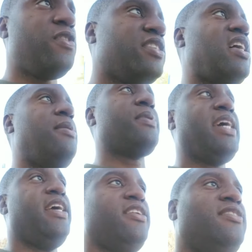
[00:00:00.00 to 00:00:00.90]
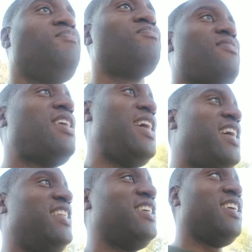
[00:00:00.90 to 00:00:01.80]
for his arm cannon?
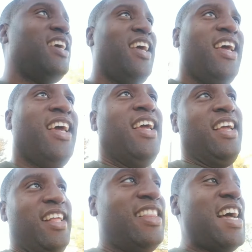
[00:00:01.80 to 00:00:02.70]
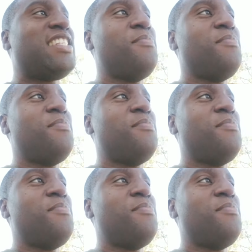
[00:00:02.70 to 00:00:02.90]
And that's